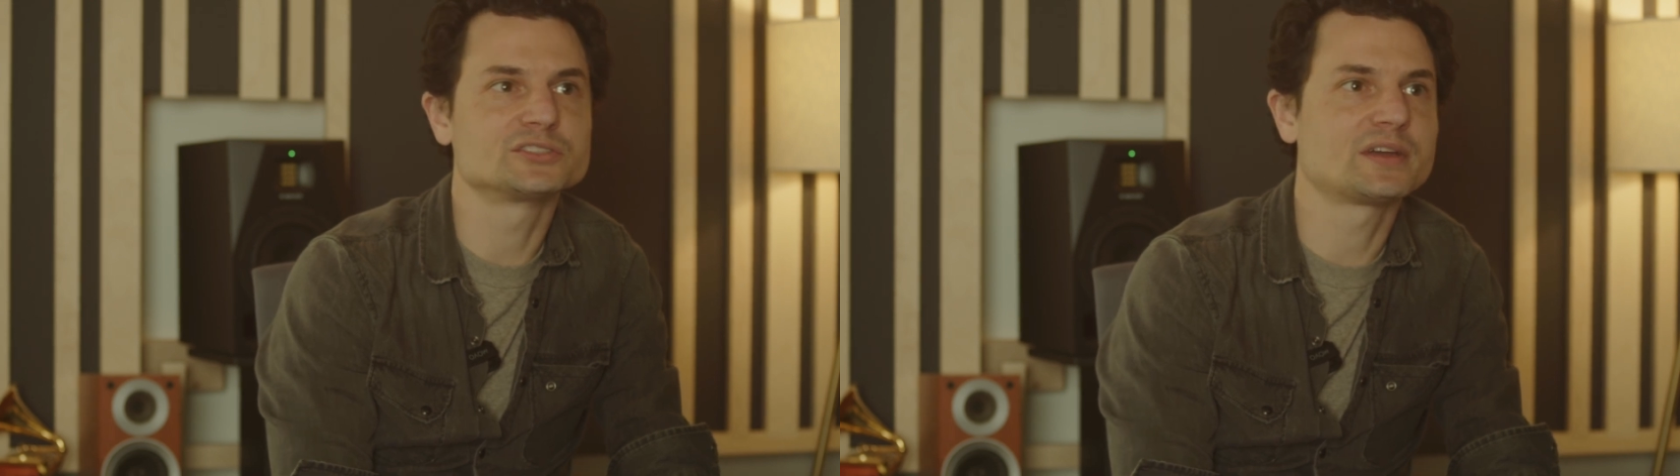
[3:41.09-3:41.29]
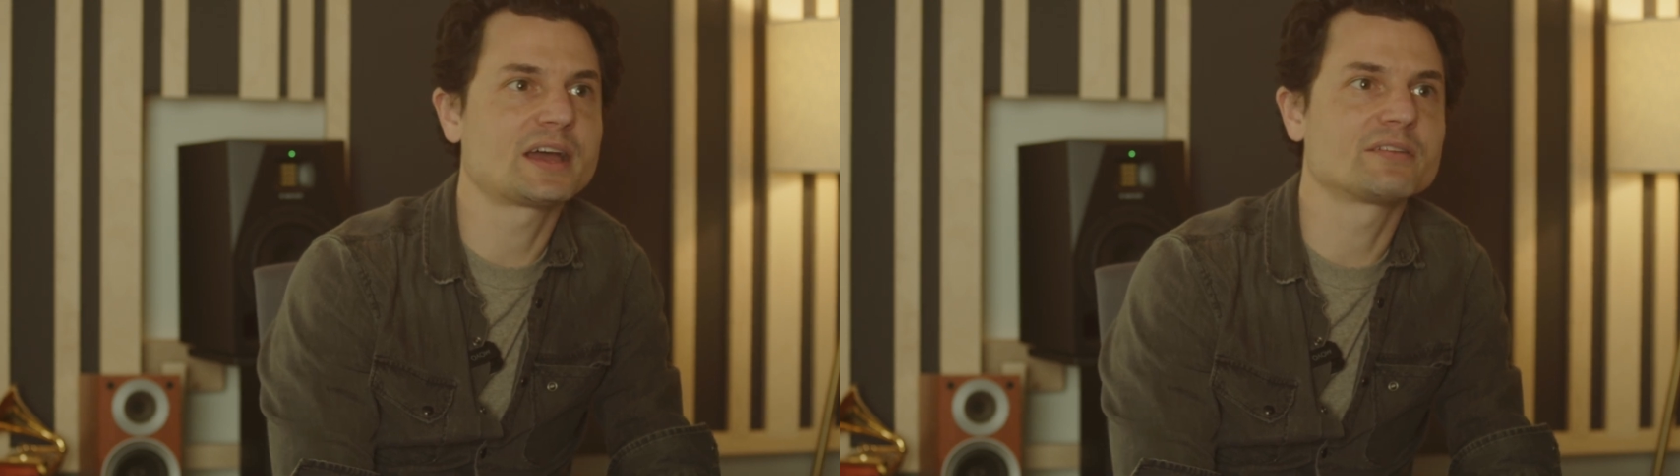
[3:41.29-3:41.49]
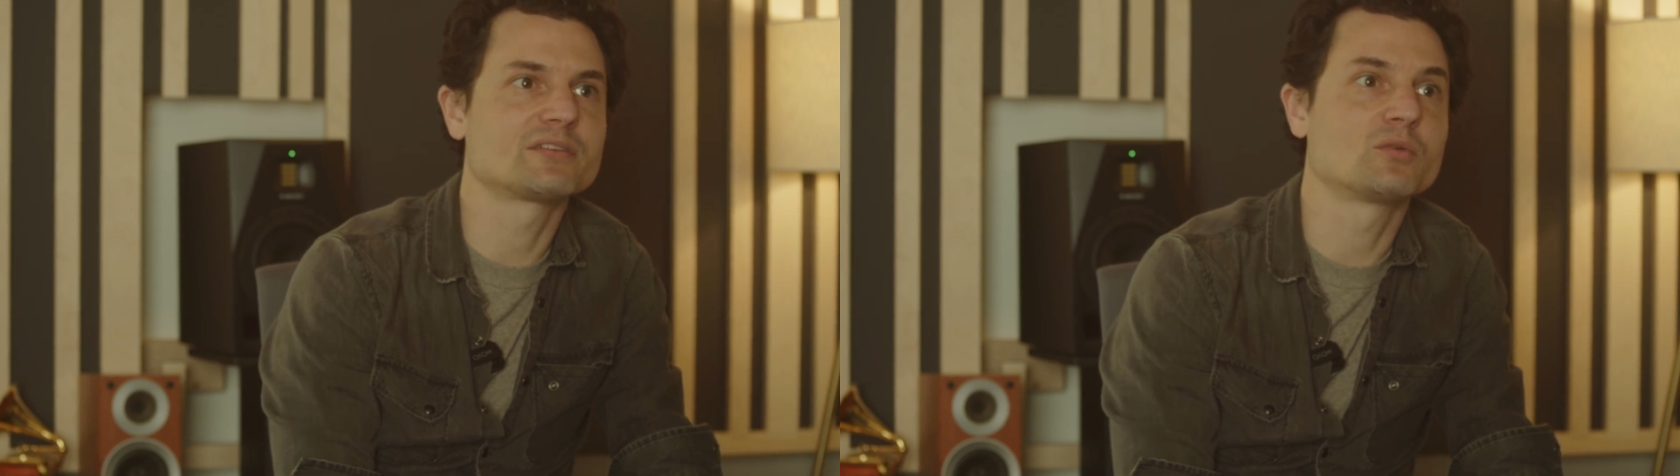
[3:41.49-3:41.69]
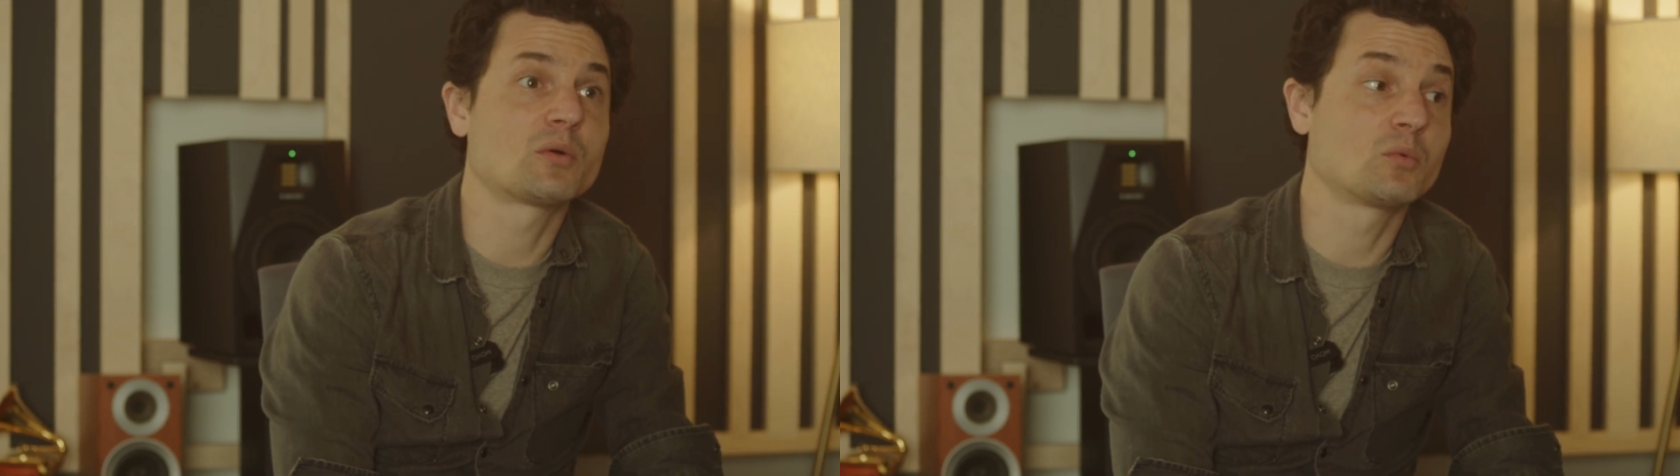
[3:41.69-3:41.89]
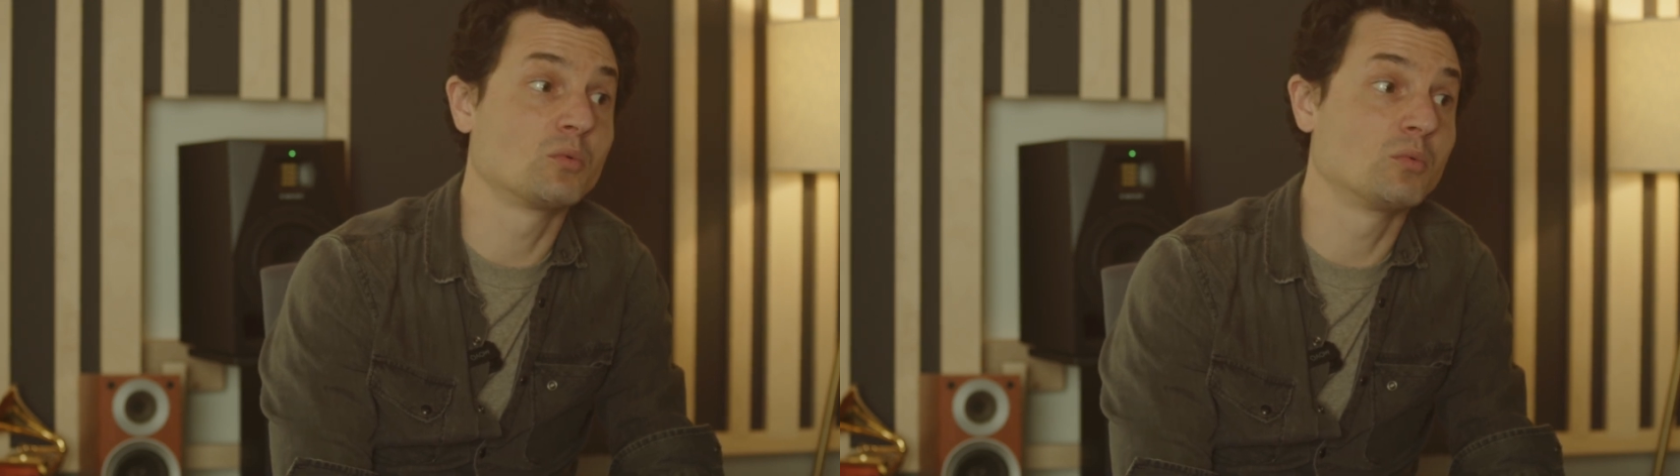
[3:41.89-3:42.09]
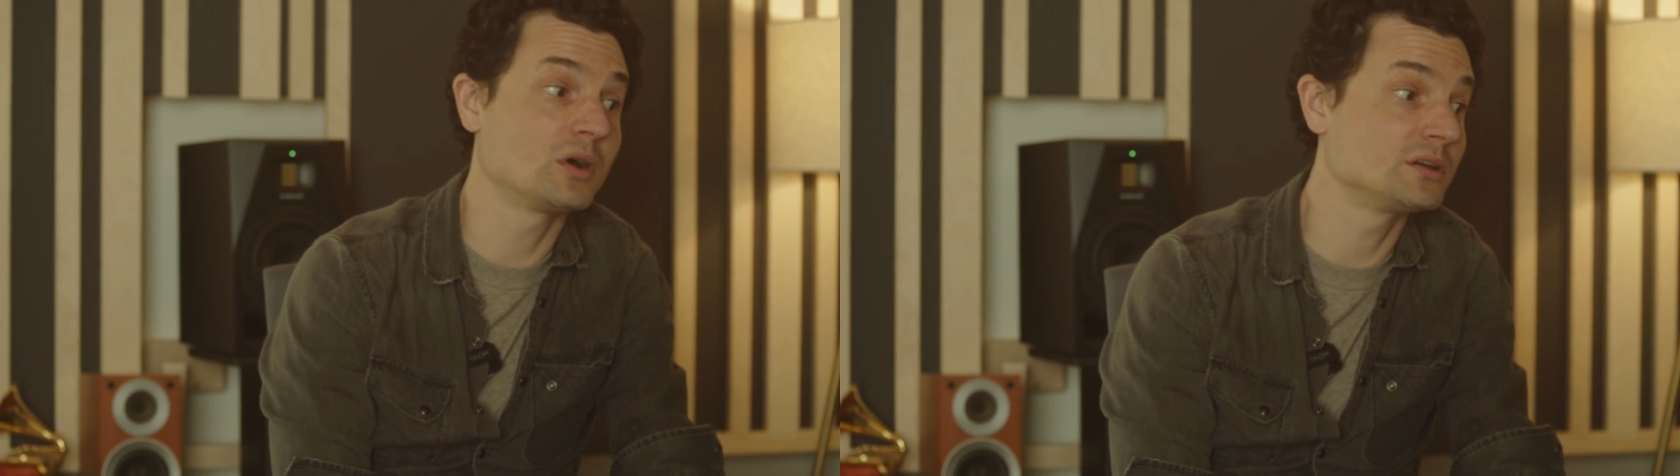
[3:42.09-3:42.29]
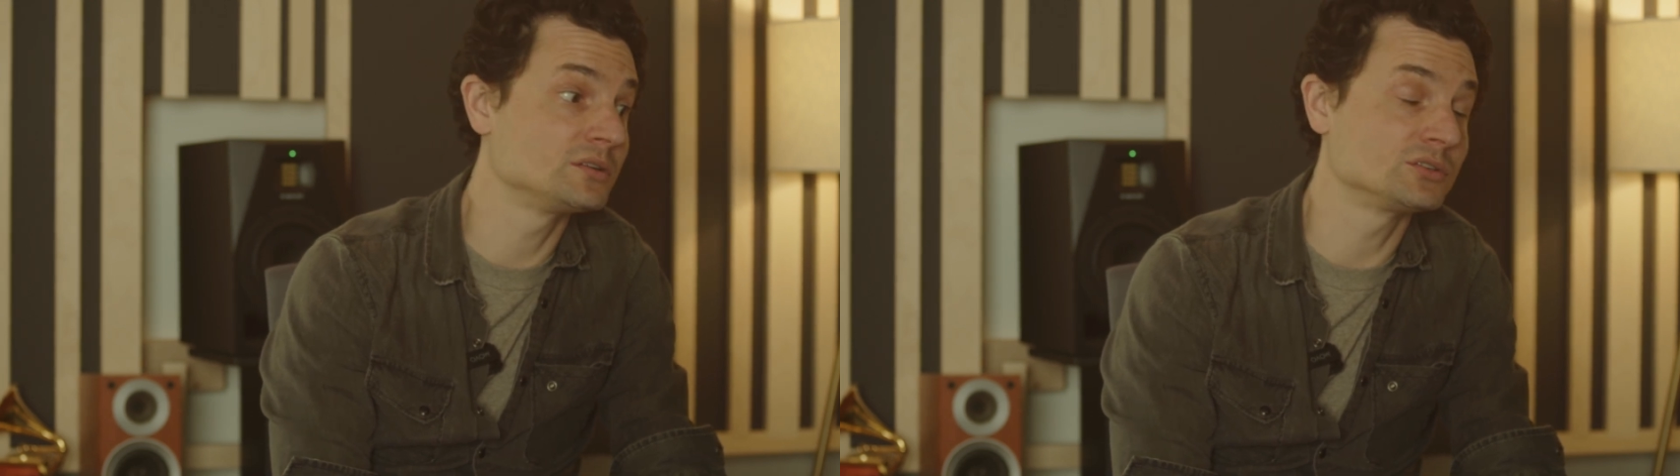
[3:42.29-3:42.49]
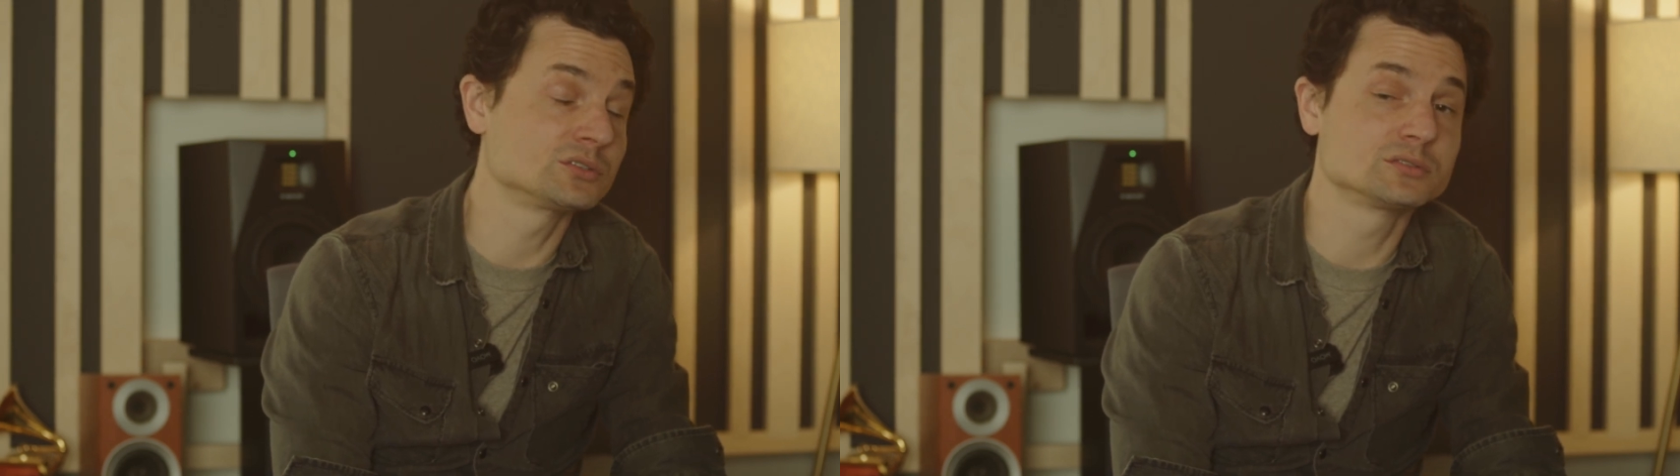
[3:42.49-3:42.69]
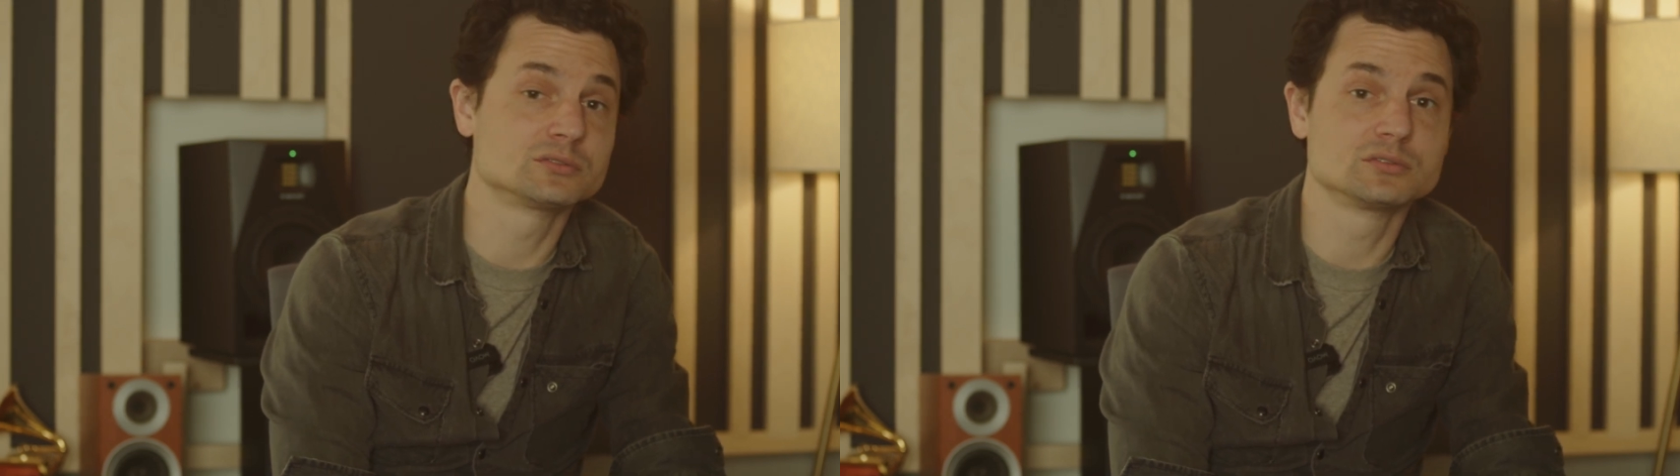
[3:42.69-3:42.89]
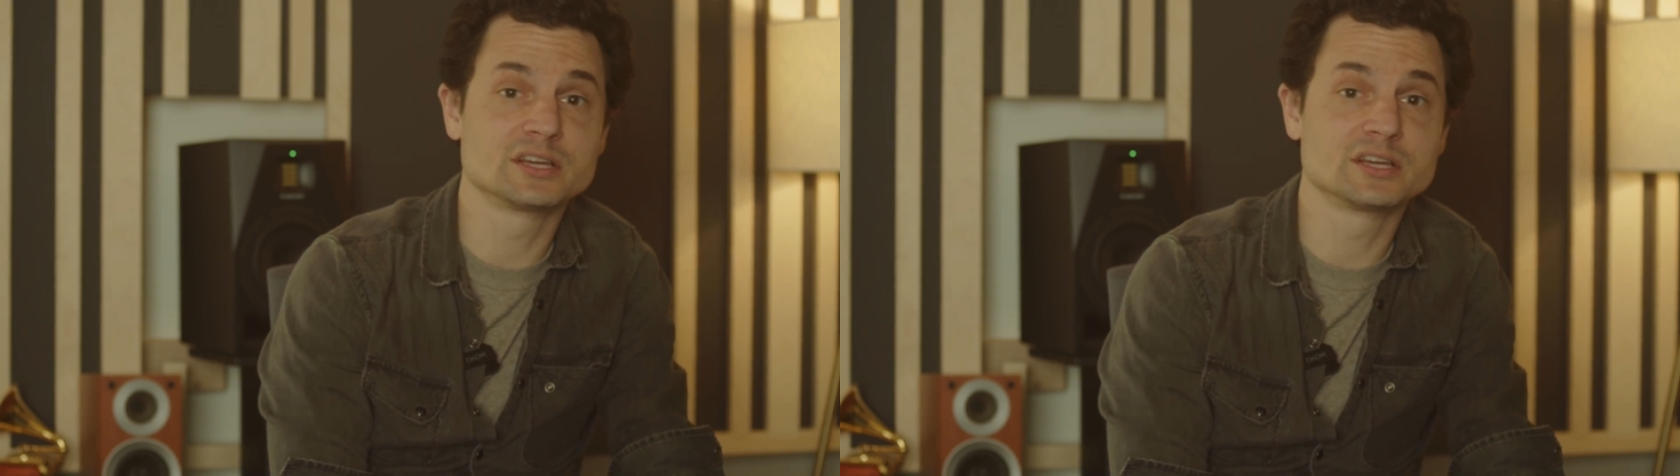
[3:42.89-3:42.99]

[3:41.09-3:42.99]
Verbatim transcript: you have and what your